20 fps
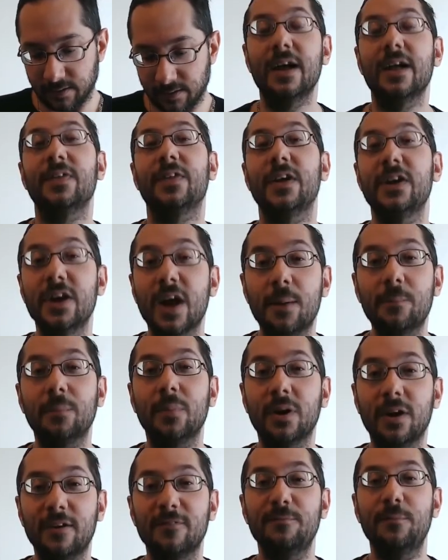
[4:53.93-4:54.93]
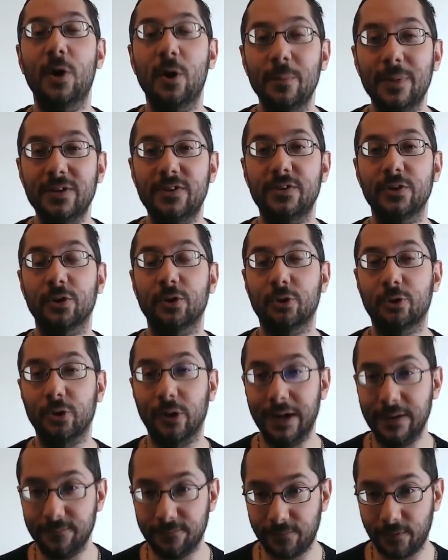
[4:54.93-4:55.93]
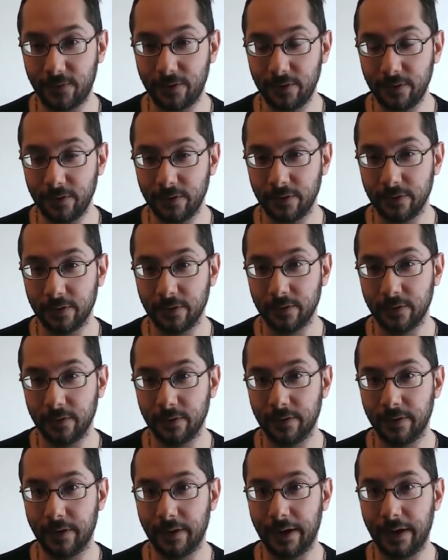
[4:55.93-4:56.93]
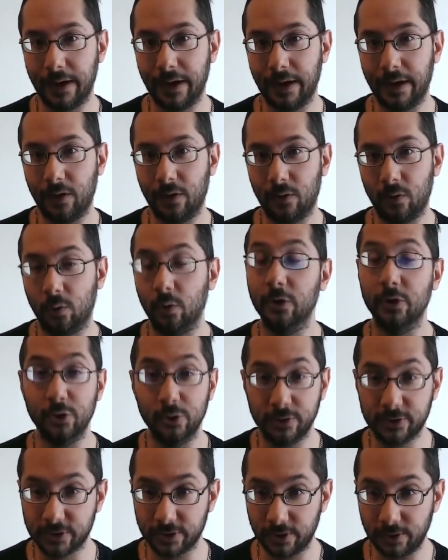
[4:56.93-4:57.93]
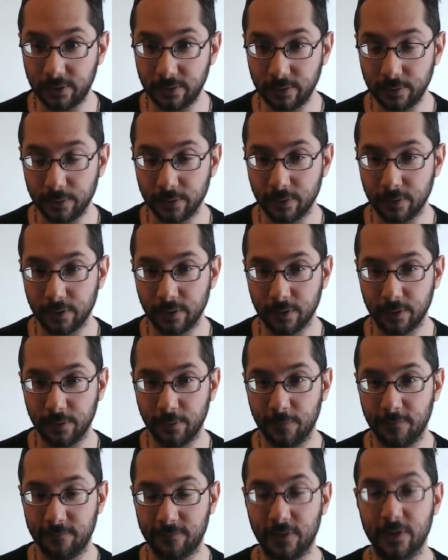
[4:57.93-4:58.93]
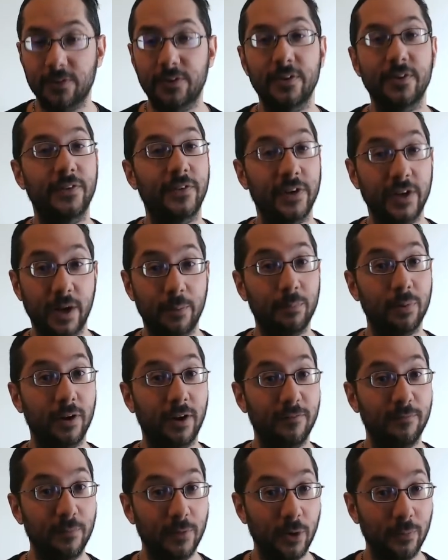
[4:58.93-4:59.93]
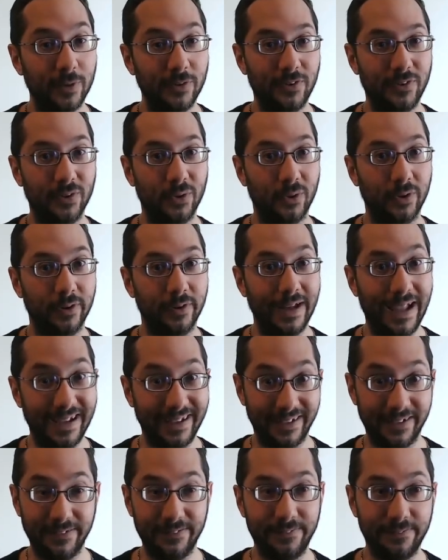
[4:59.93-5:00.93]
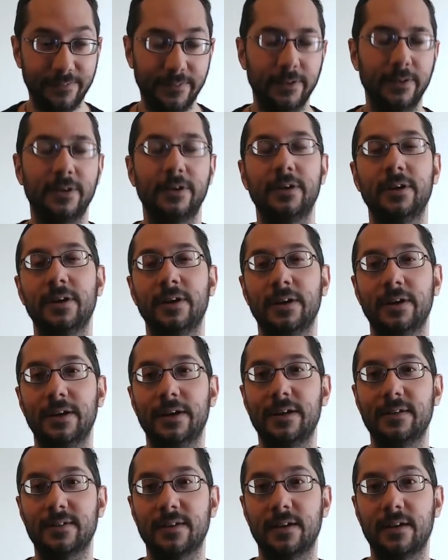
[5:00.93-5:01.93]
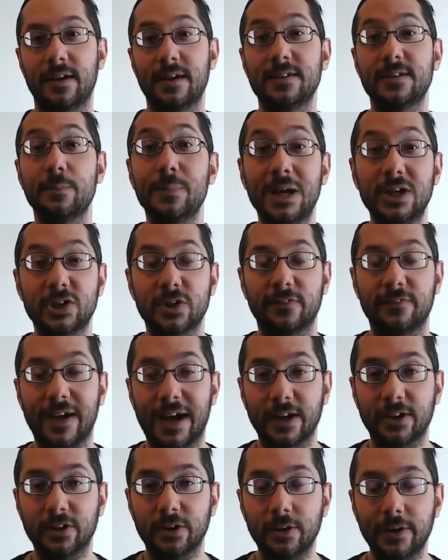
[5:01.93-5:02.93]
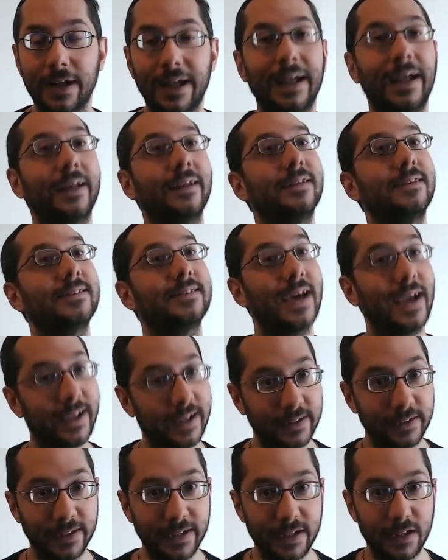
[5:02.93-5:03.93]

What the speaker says: The number of moments you're grateful or neutral versus the number of moments you're negative is a major factor. And secondly,